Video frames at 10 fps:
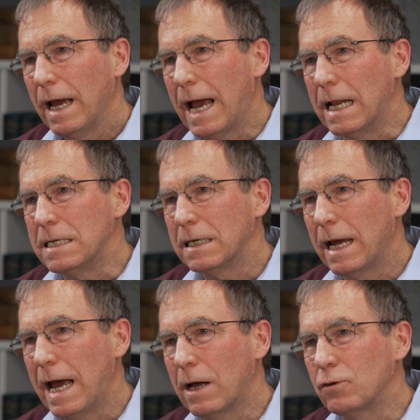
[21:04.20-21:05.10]
And
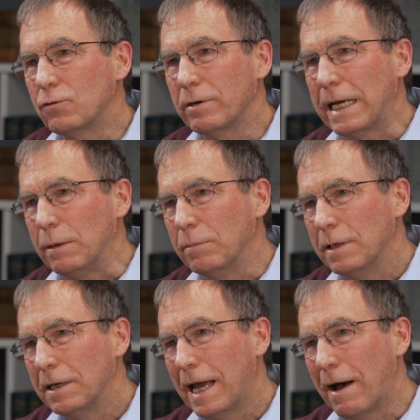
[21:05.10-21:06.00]
our dream,
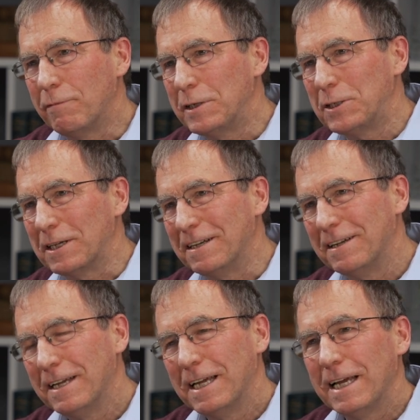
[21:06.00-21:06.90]
our vision,
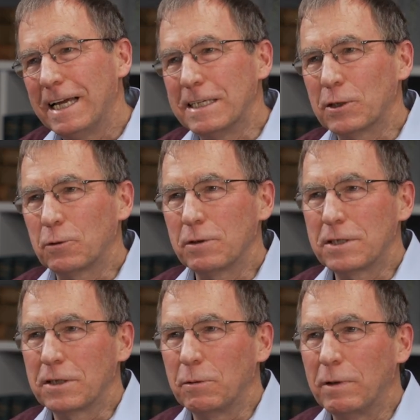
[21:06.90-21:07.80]
is a
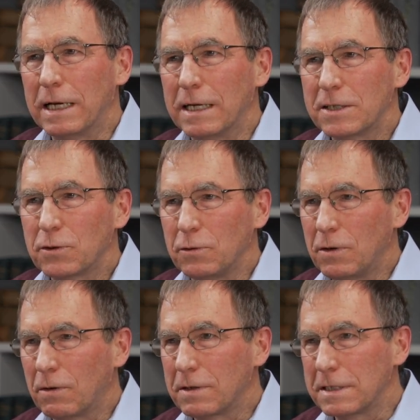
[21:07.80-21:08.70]
Christian witness through
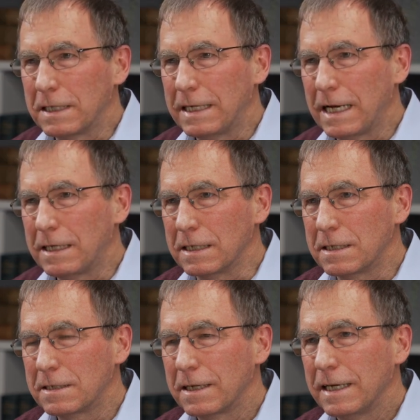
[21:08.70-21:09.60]
doctors and
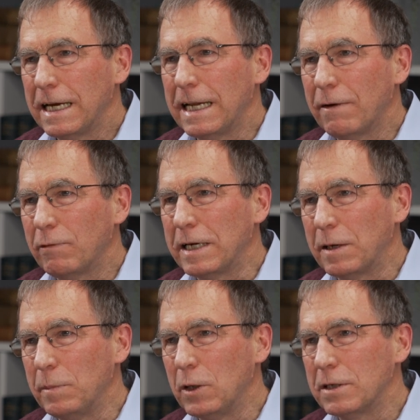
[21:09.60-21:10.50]
dentists in every
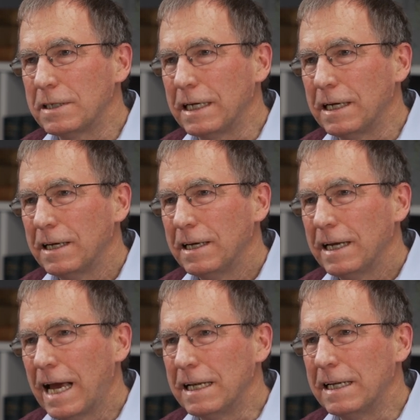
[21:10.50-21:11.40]
community
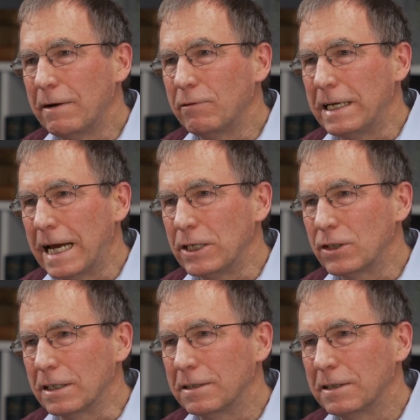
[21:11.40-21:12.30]
and in every
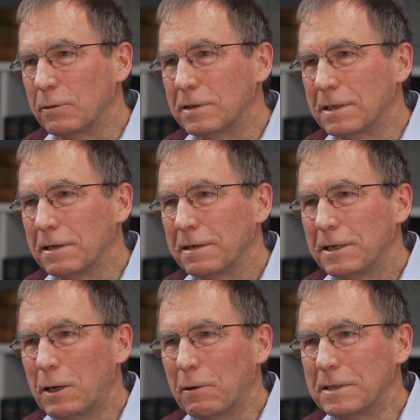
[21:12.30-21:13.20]
nation. So it's a,
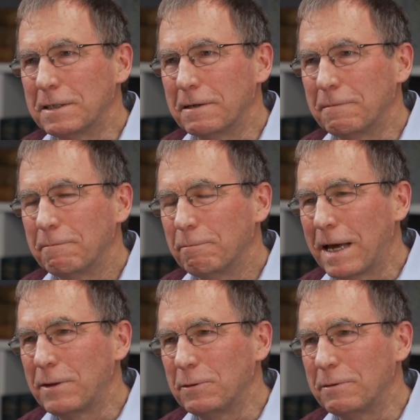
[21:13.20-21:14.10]
you know, it's a
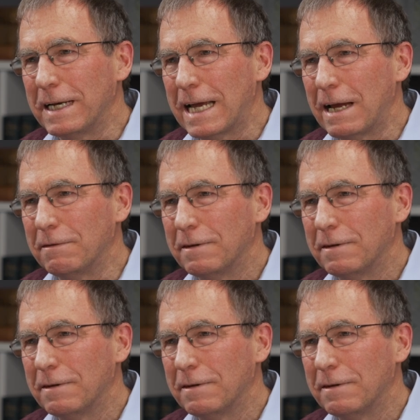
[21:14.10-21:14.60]
Matthew 28